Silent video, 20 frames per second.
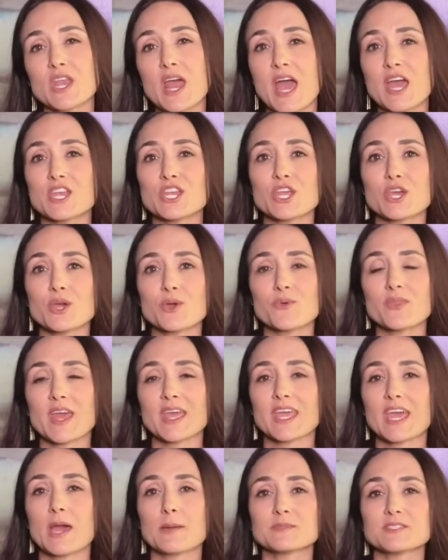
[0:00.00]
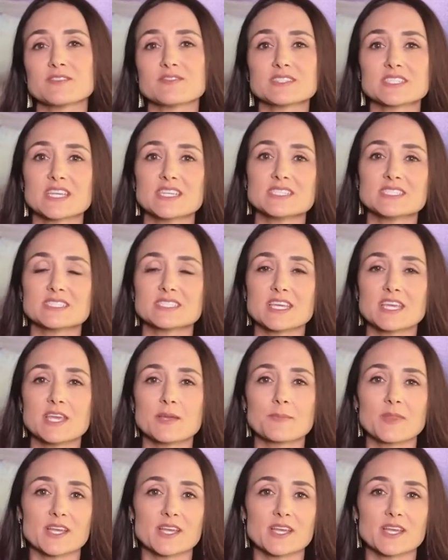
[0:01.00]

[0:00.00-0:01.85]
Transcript: I know that captives can seem